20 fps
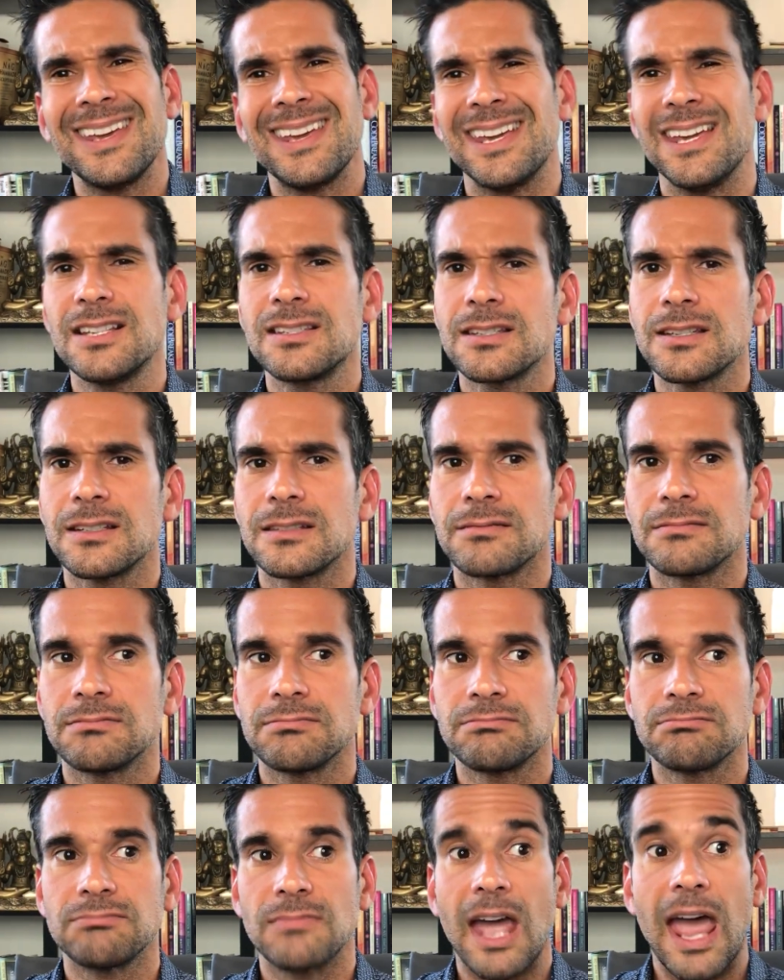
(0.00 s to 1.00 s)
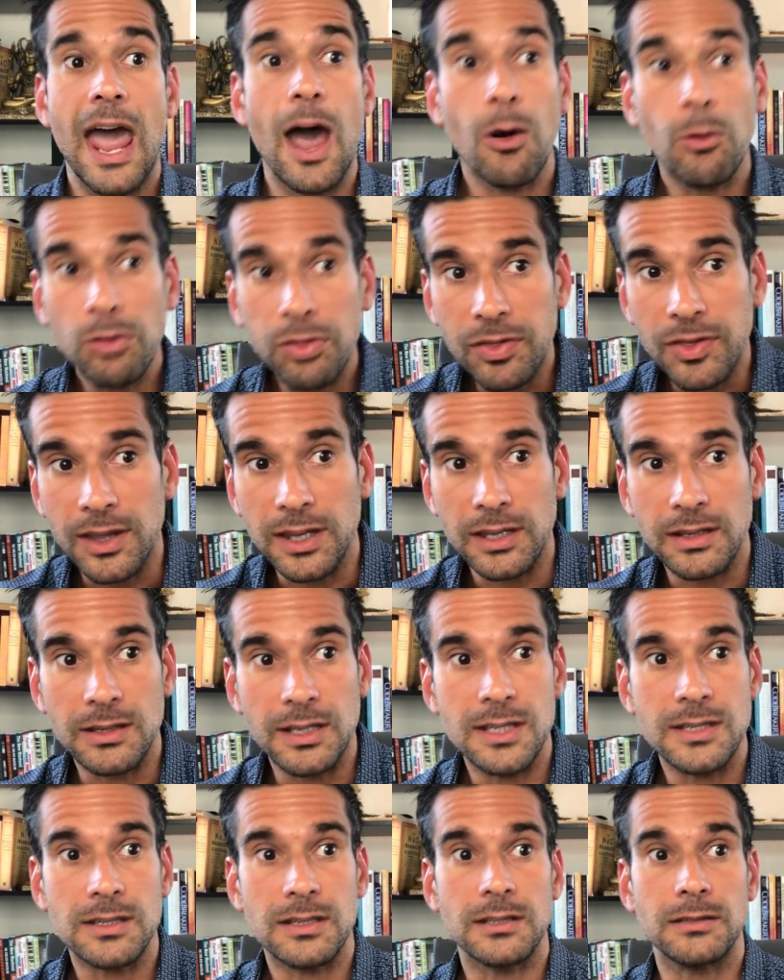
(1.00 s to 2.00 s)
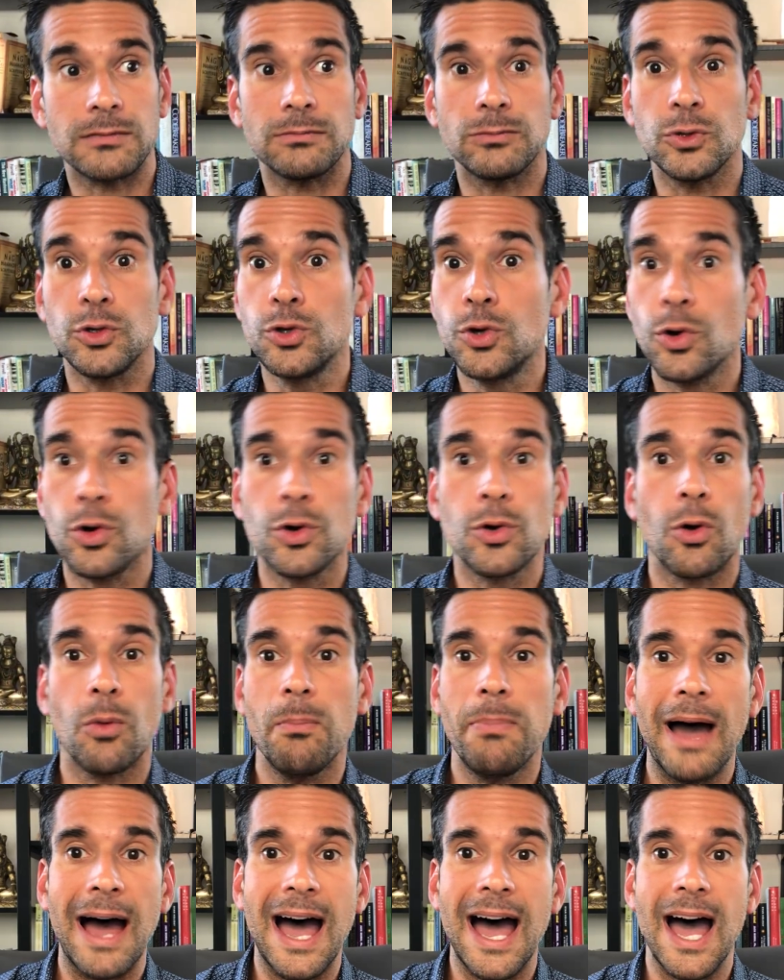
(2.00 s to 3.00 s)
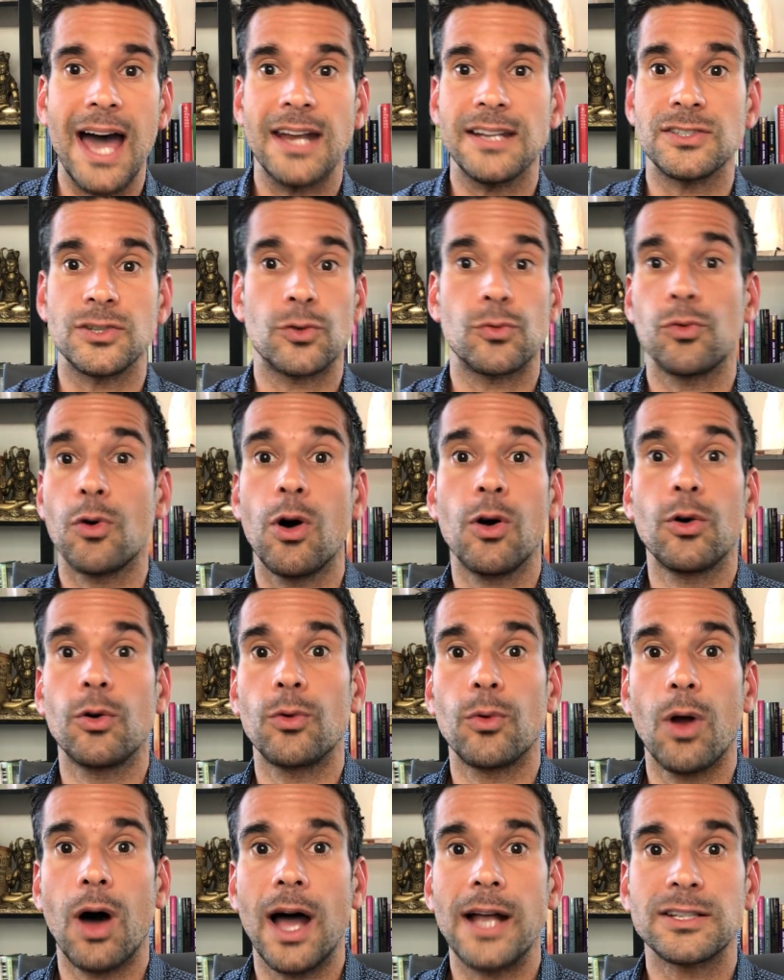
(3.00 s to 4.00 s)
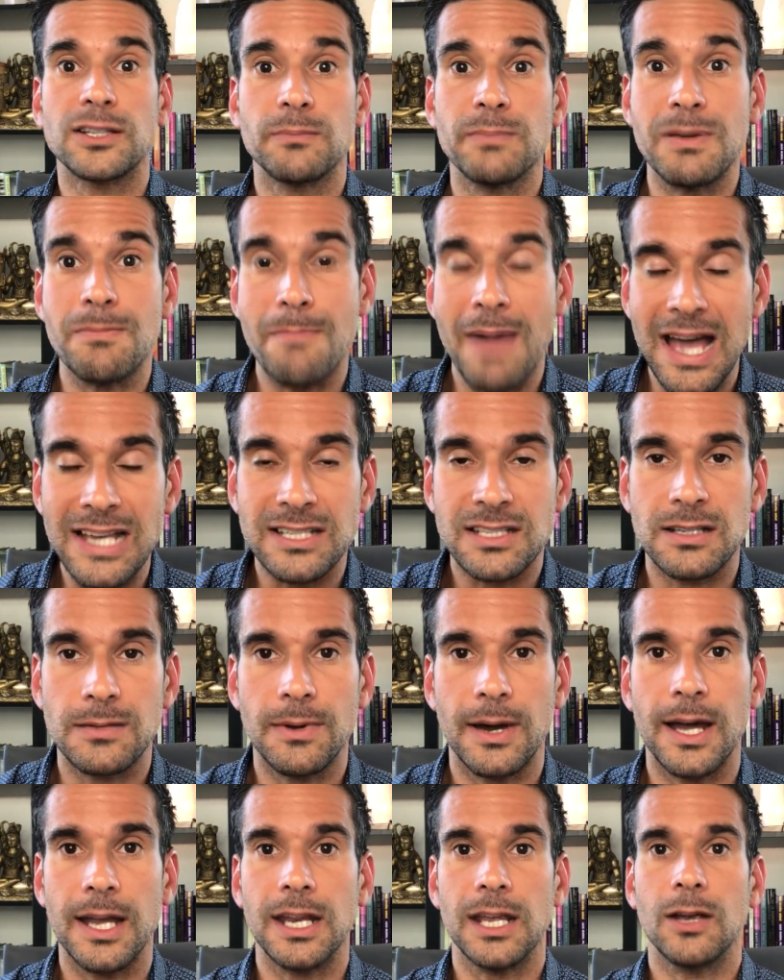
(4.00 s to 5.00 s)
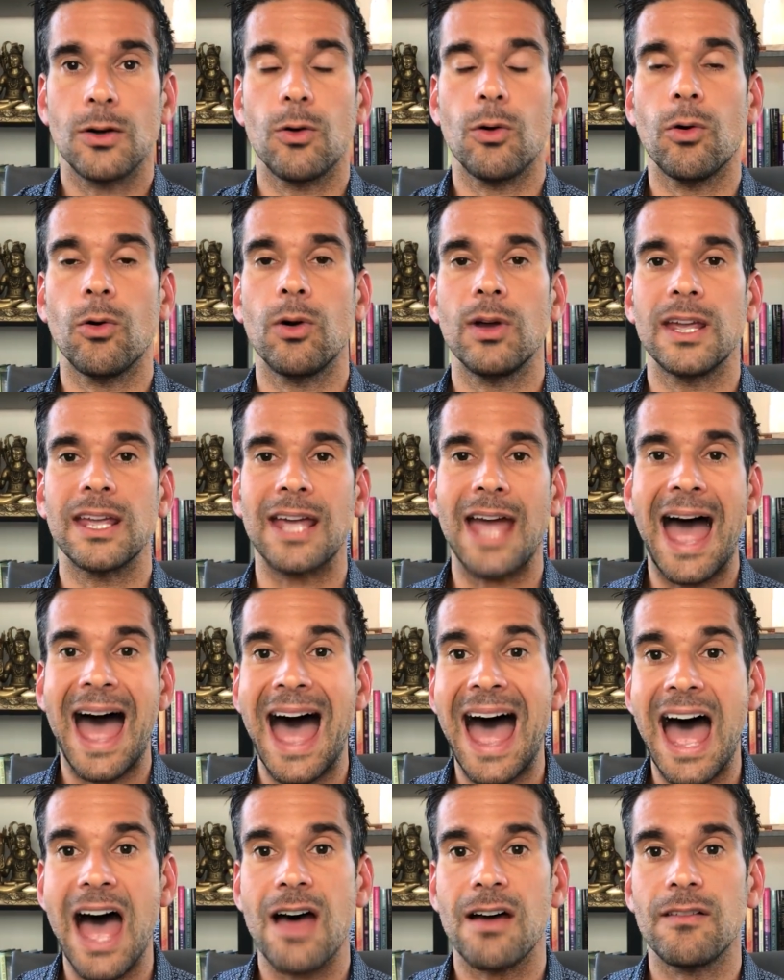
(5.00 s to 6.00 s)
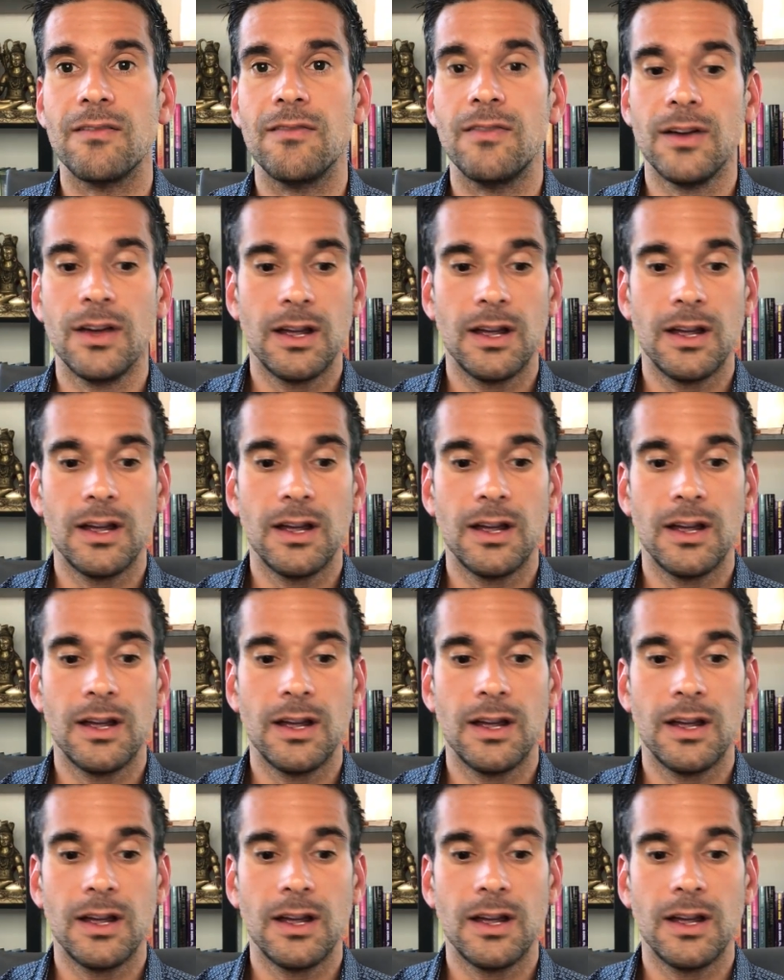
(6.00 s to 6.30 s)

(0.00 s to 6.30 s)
Is it healthy? Is it good or bad? Is it wrong or right to be masturbating or have